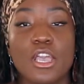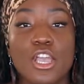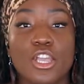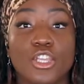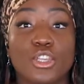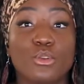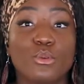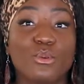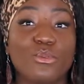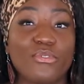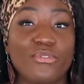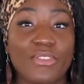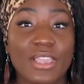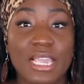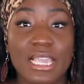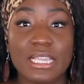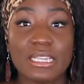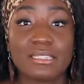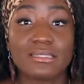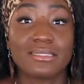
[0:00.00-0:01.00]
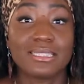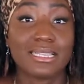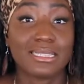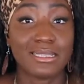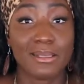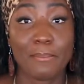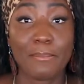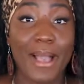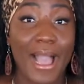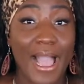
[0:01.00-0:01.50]
you feel
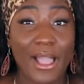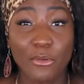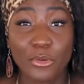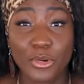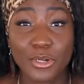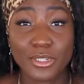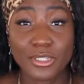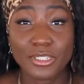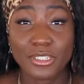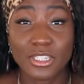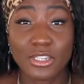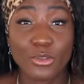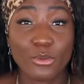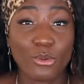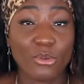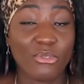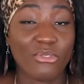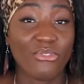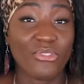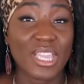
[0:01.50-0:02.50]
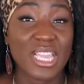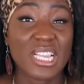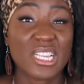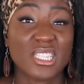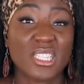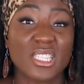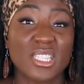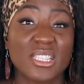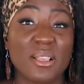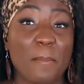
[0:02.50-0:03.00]
disempowered, you
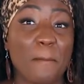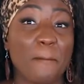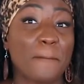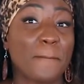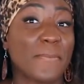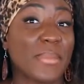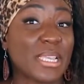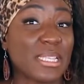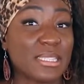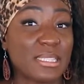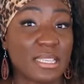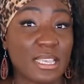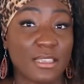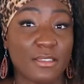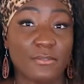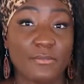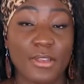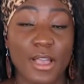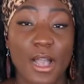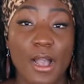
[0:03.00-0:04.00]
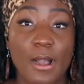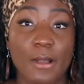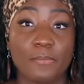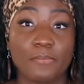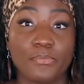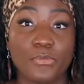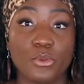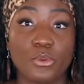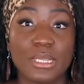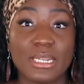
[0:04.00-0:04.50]
feel submissive,
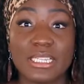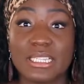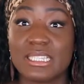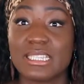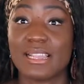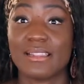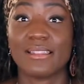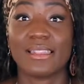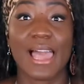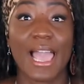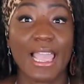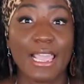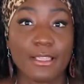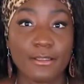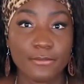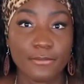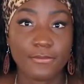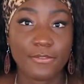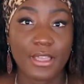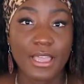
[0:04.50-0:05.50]
really to life,